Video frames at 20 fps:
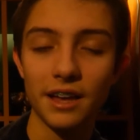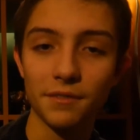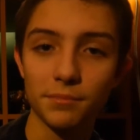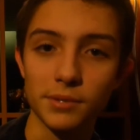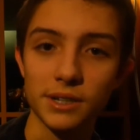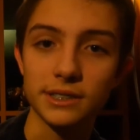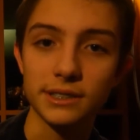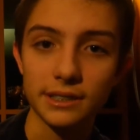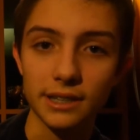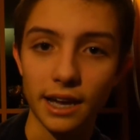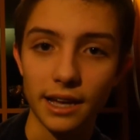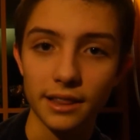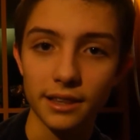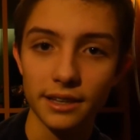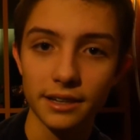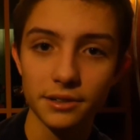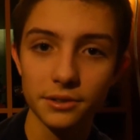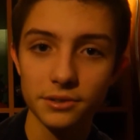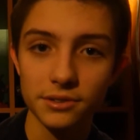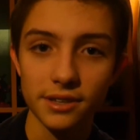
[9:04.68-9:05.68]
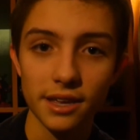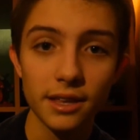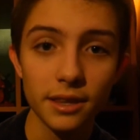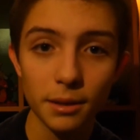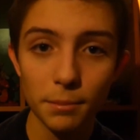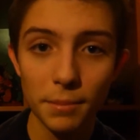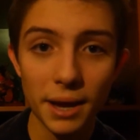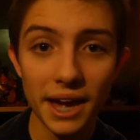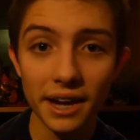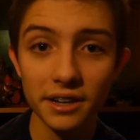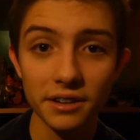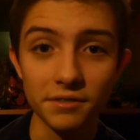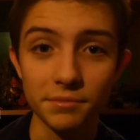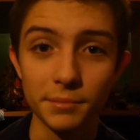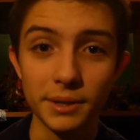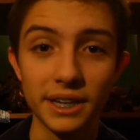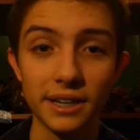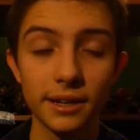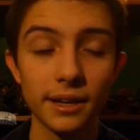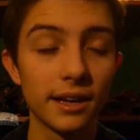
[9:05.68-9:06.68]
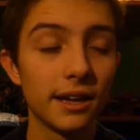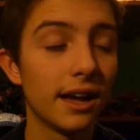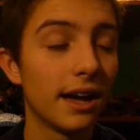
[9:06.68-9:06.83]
have my Skylanders in the back of me.